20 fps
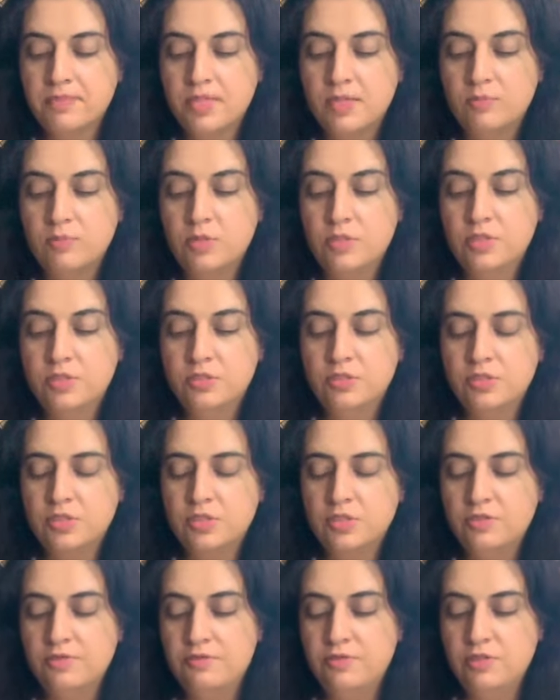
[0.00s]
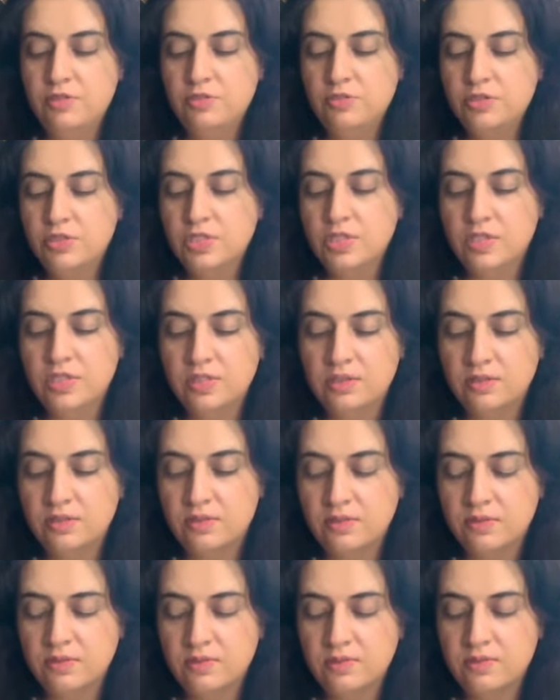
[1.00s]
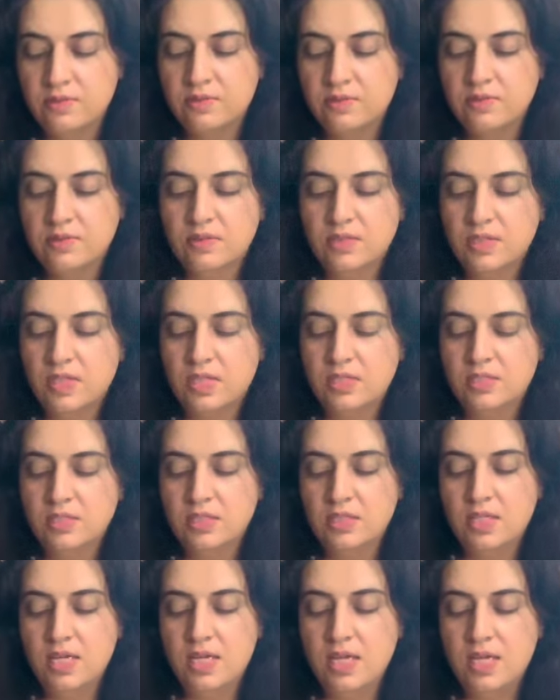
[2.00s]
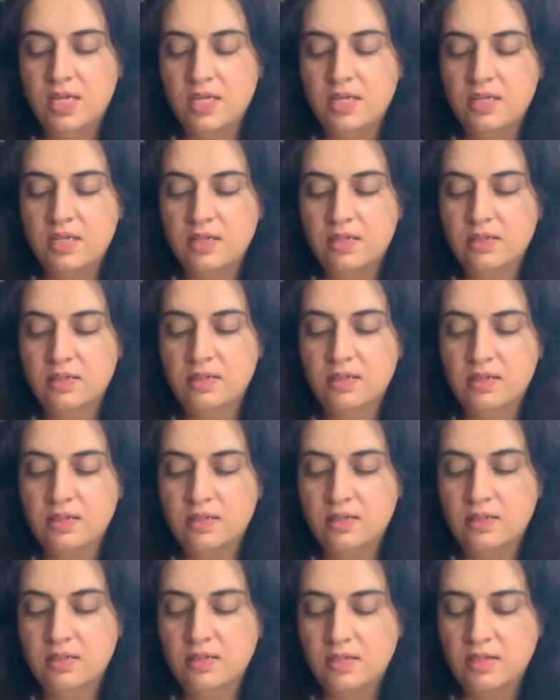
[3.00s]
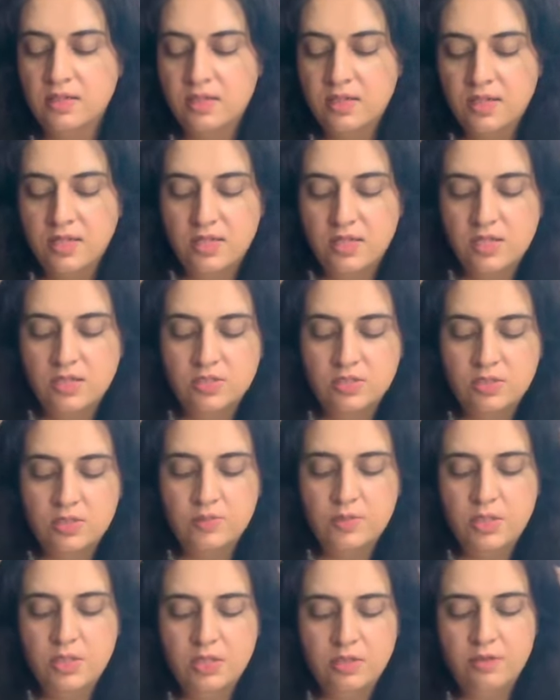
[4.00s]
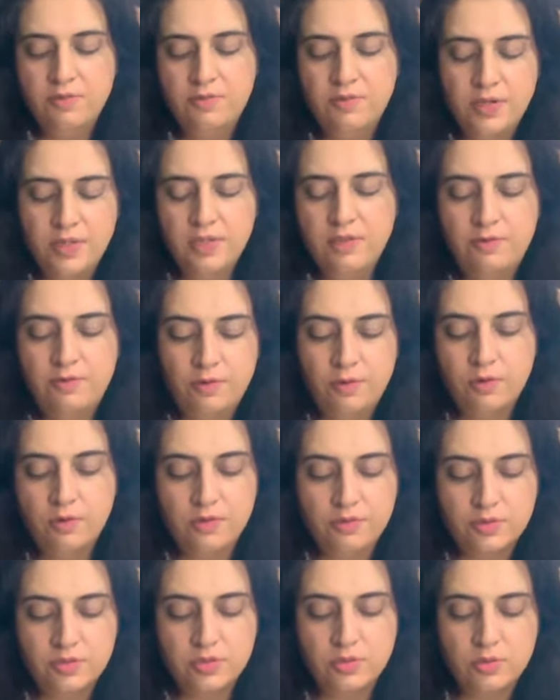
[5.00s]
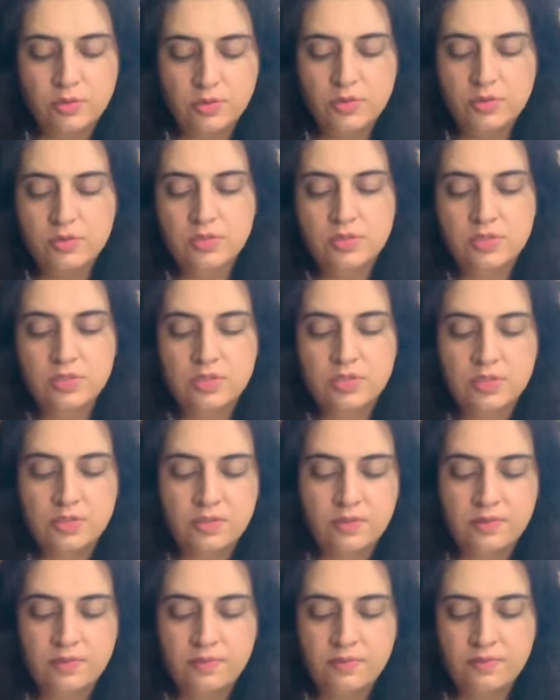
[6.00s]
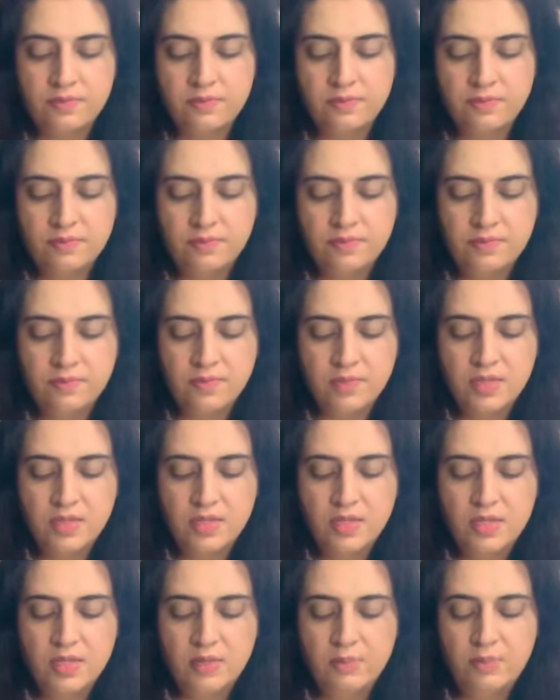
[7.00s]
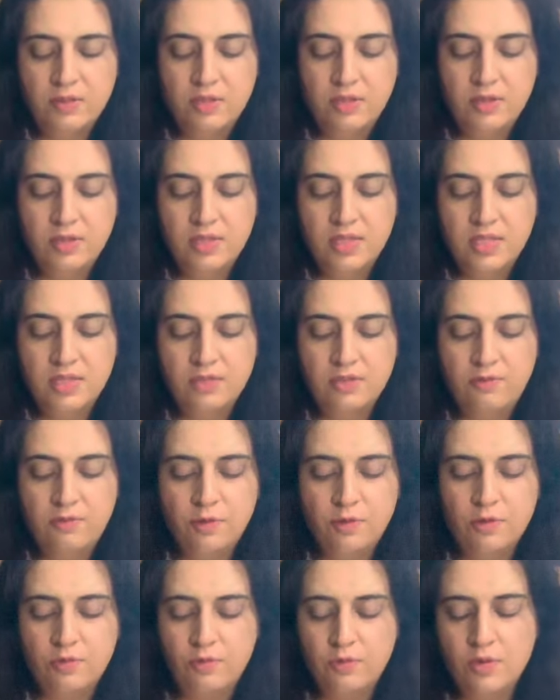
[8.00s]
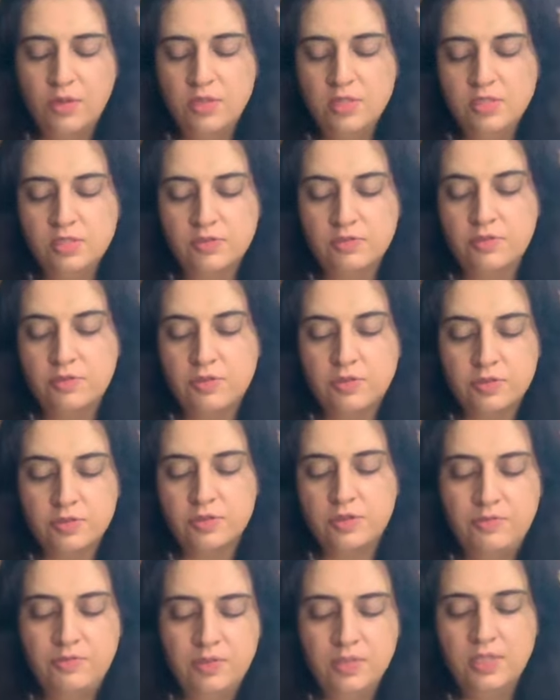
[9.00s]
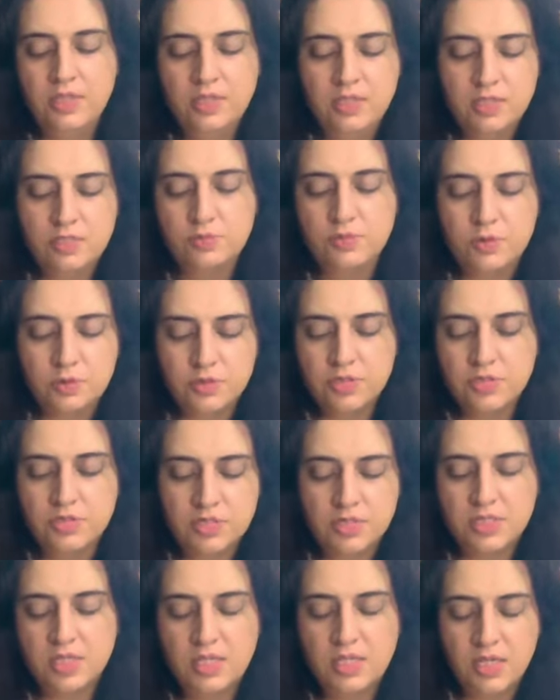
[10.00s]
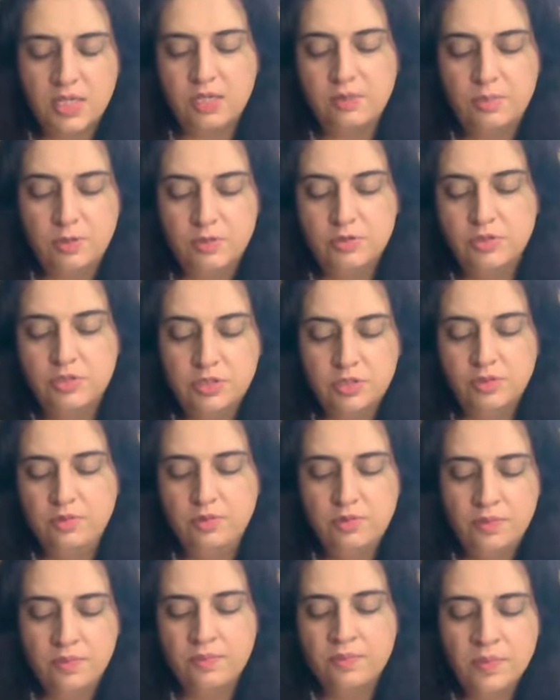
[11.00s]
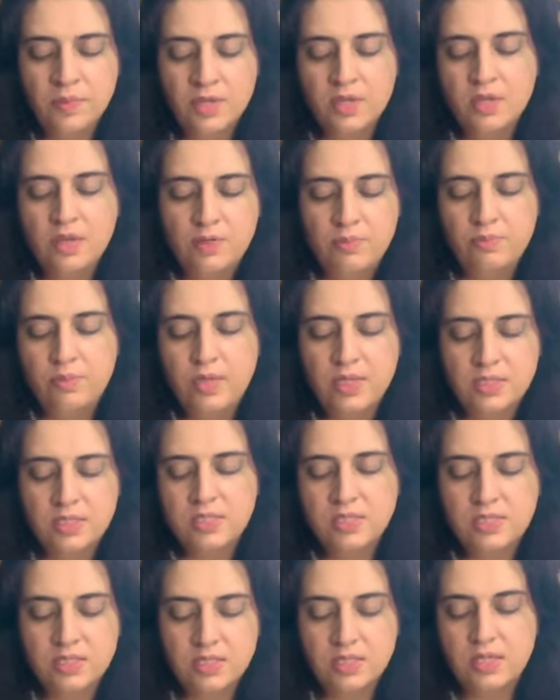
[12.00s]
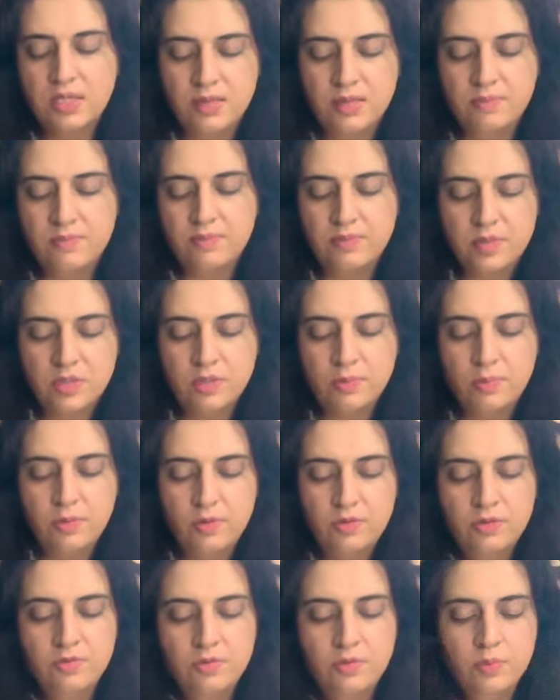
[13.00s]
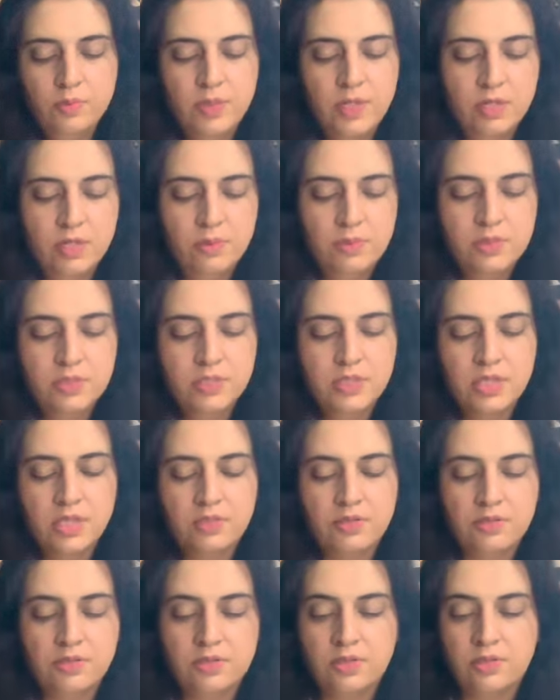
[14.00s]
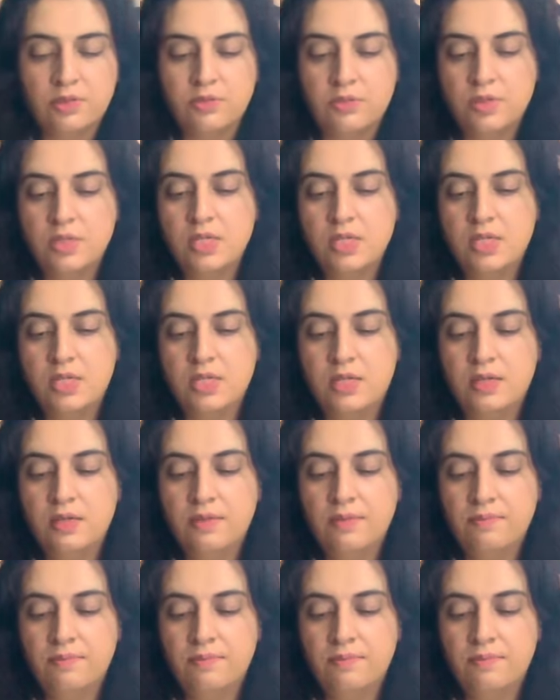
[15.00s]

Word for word: But there's confusion, a delay. So let me clarify the Four of Swords. But look at that, the Four of Wands in reverse. So I feel like this person's thinking about you, but um, the both of you may not be together in the 3D.